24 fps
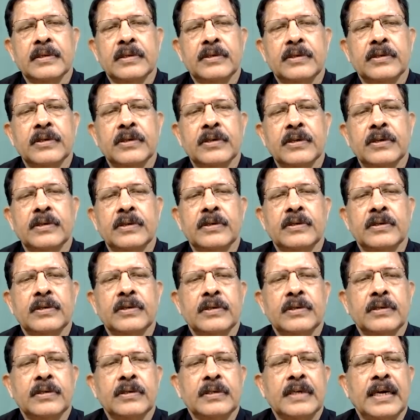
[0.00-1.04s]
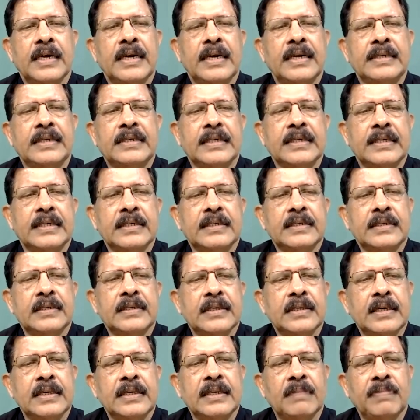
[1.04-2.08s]
So
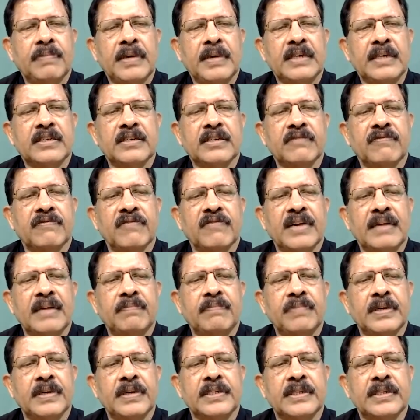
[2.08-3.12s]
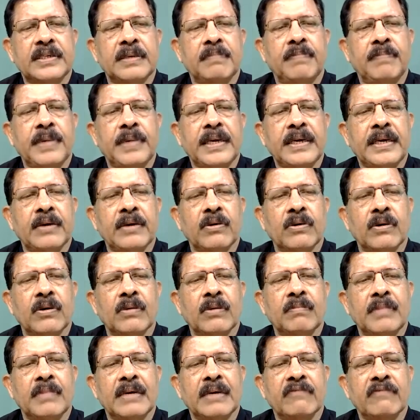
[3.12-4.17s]
LHS, in the place of 1 plus b
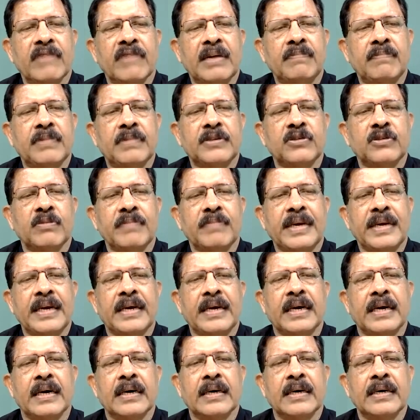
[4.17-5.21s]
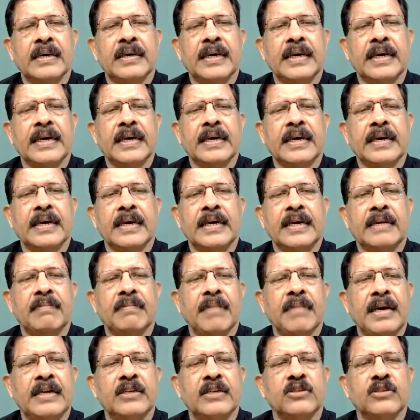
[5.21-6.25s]
omega, 1 plus omega, I can write
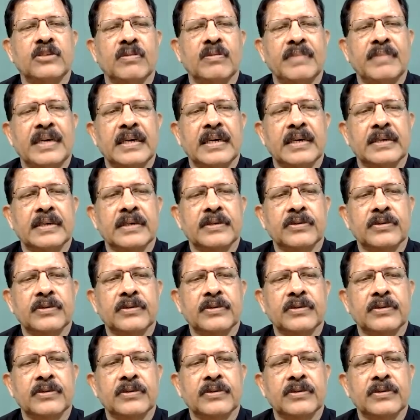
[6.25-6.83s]
minus omega.